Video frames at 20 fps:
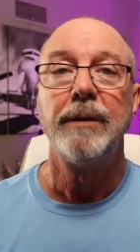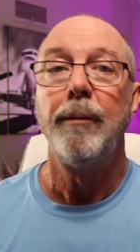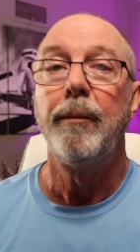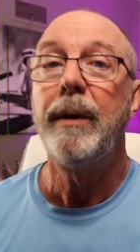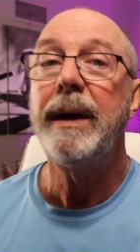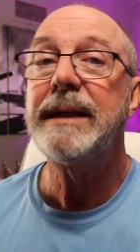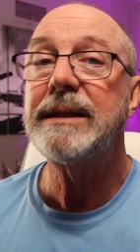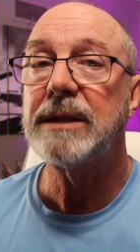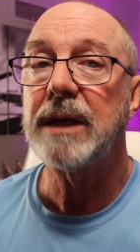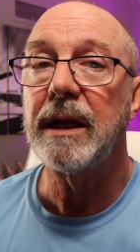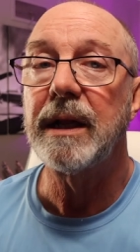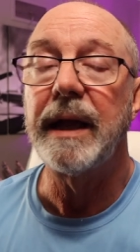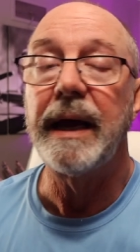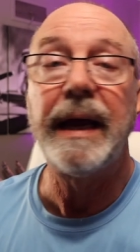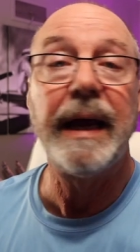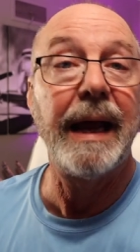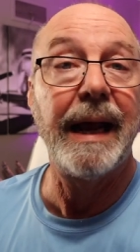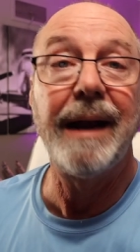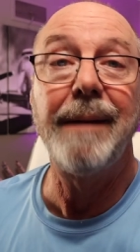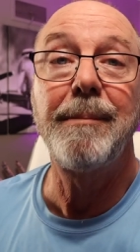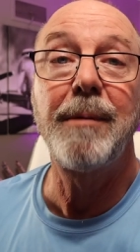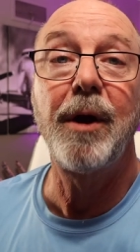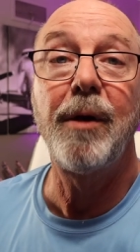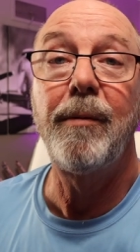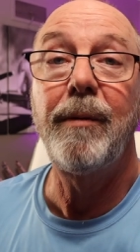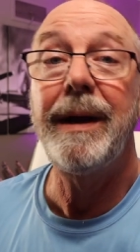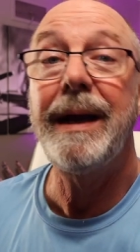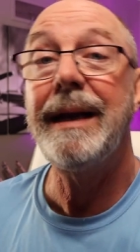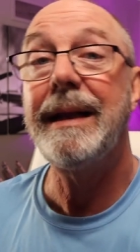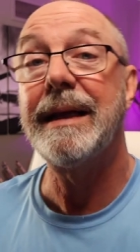Recently, and I'm going
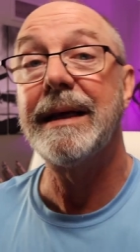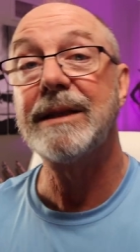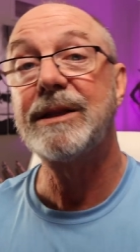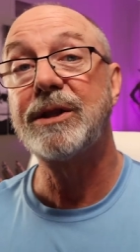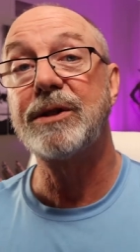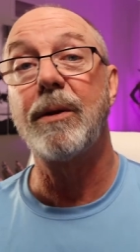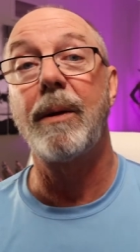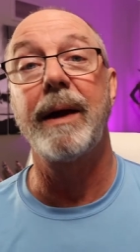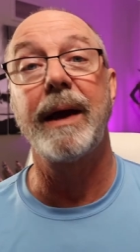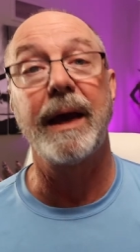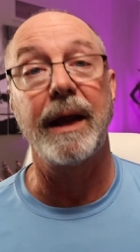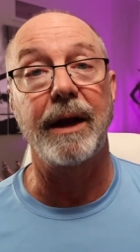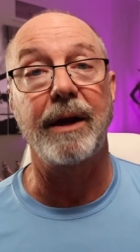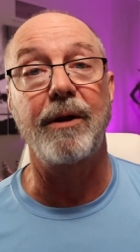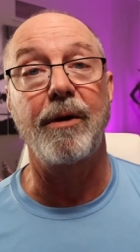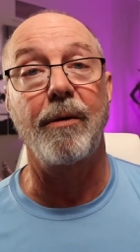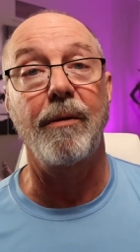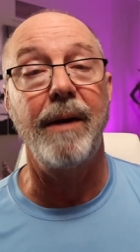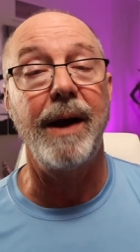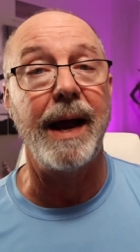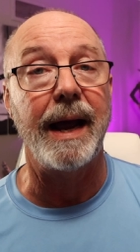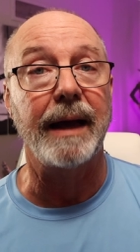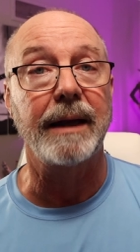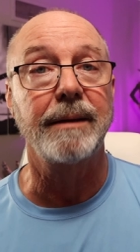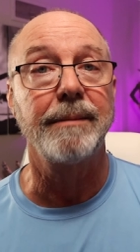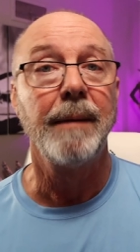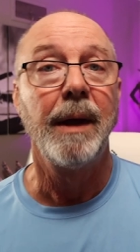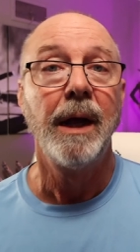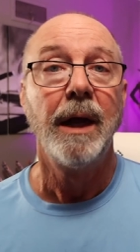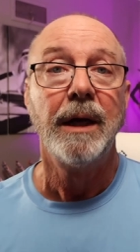to read this so I get it
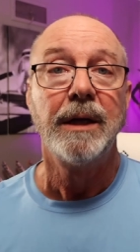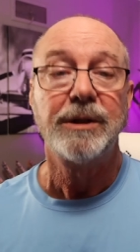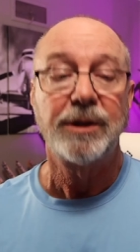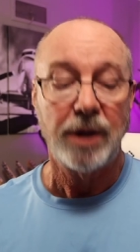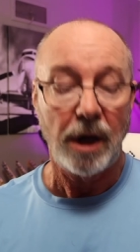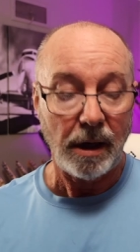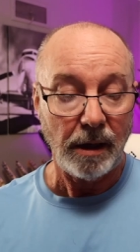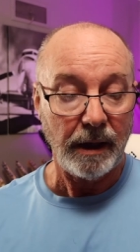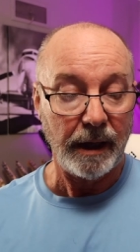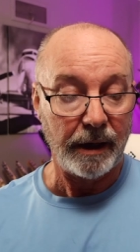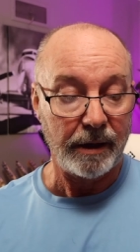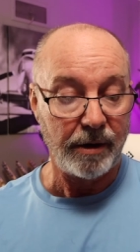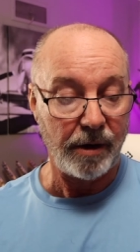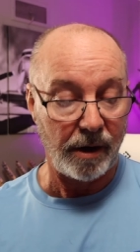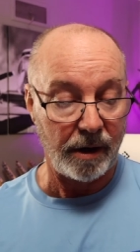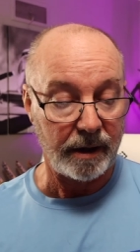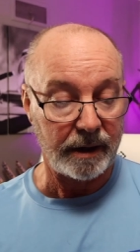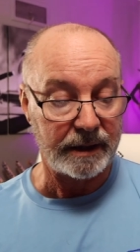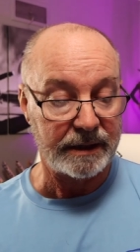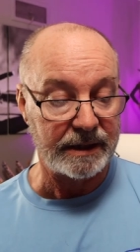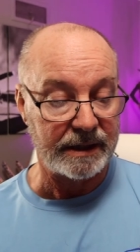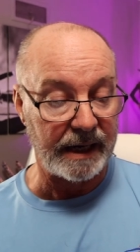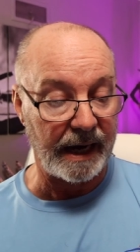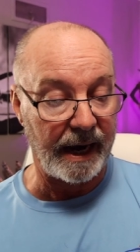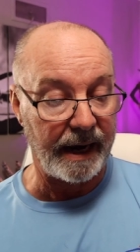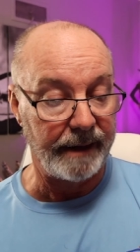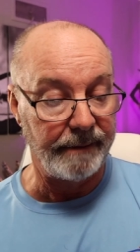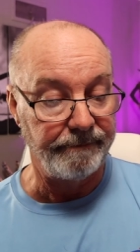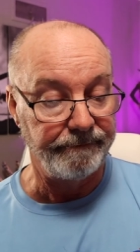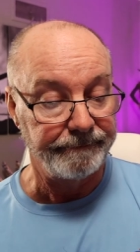correct, Charlie Kirk
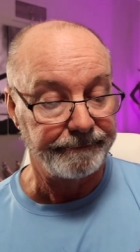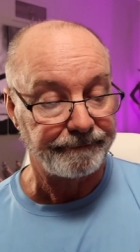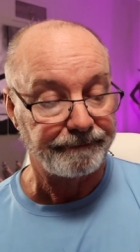said,